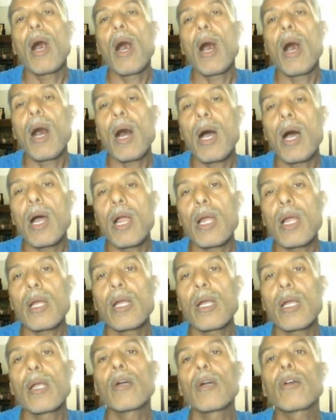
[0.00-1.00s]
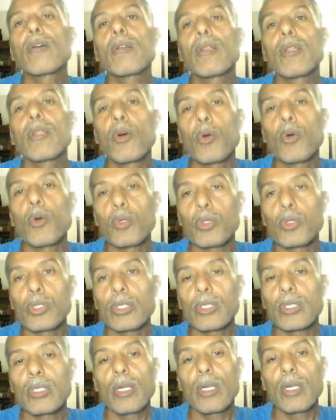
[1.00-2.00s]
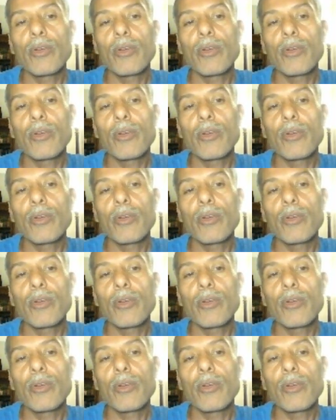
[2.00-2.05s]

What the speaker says: are closed.